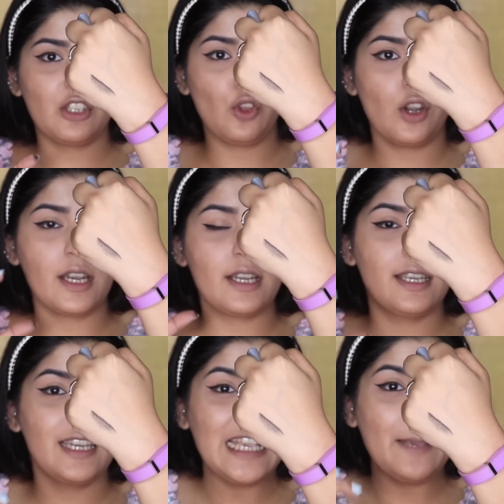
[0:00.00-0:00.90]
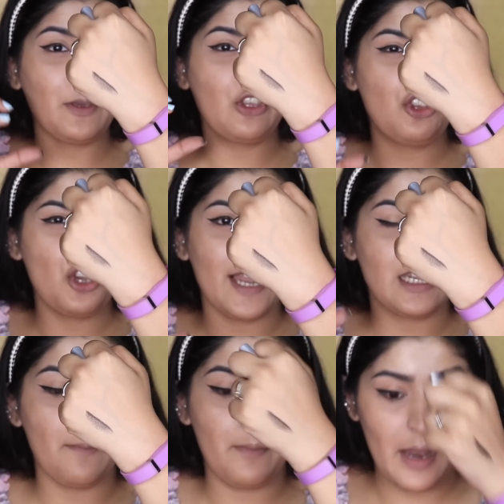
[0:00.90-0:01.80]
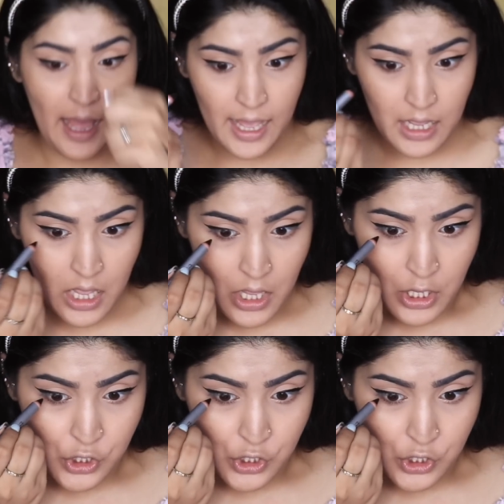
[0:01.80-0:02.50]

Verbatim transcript: It's not deep jet black,